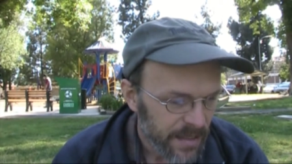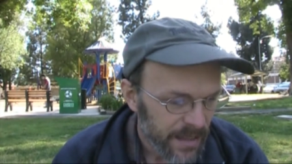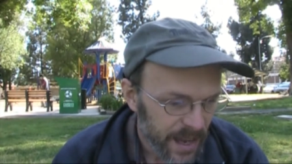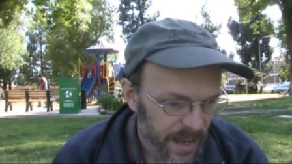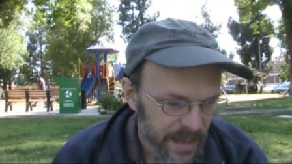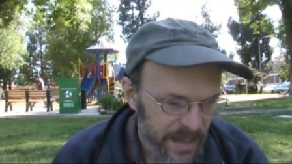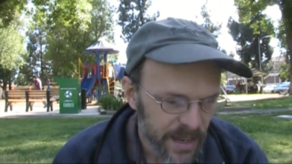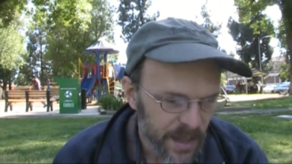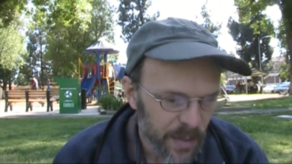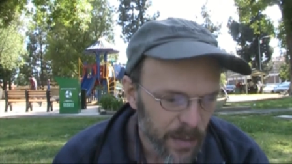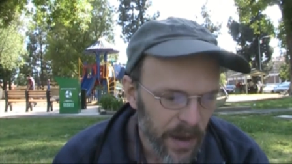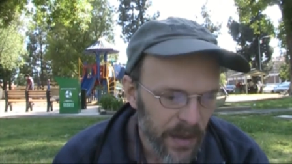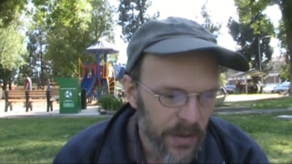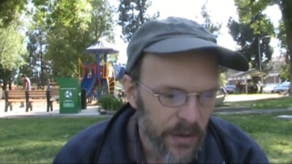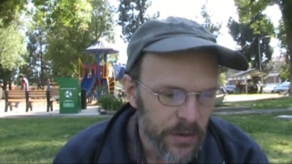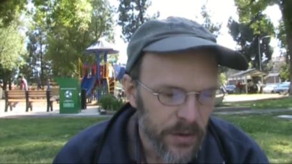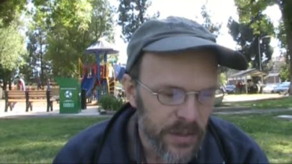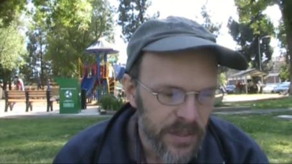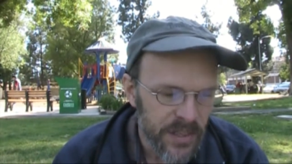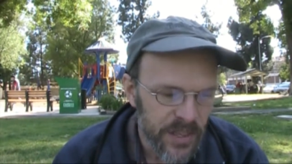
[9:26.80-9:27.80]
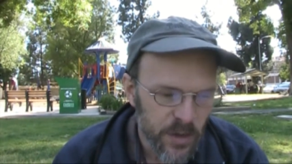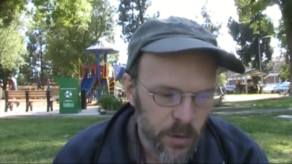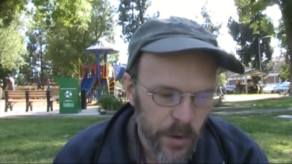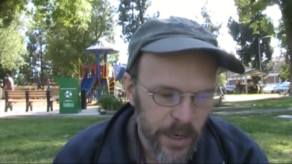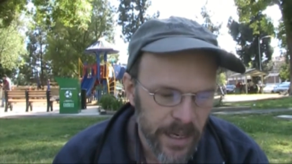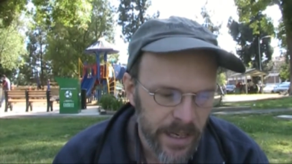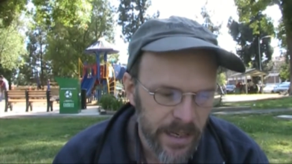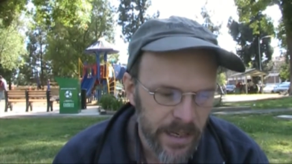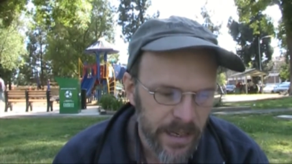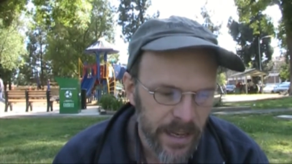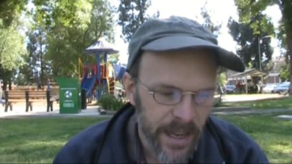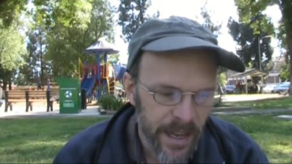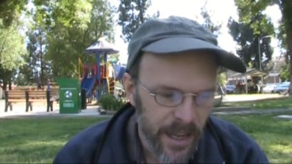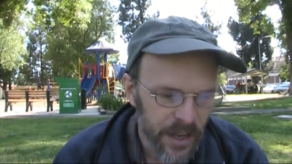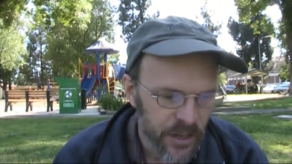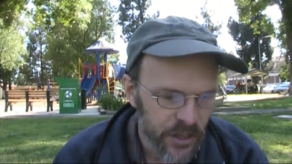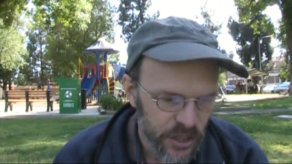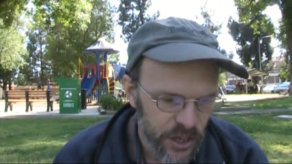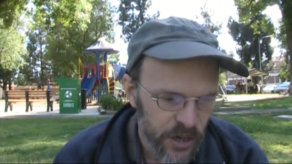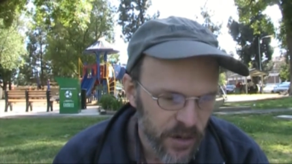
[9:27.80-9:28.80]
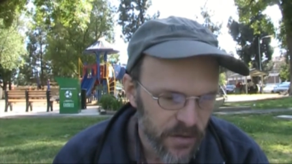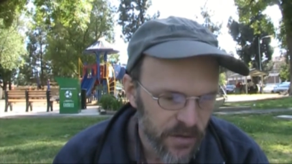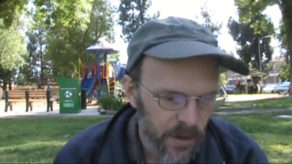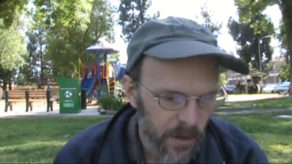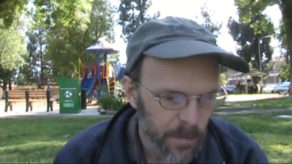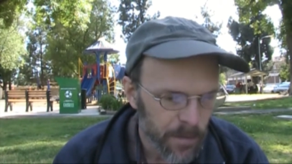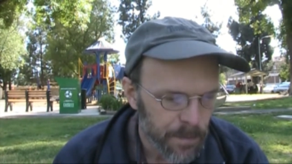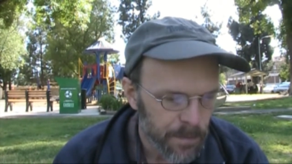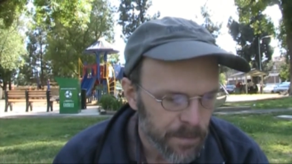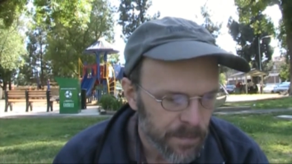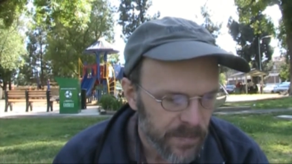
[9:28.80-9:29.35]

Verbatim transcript: The ideal mother is sweet and cheerful.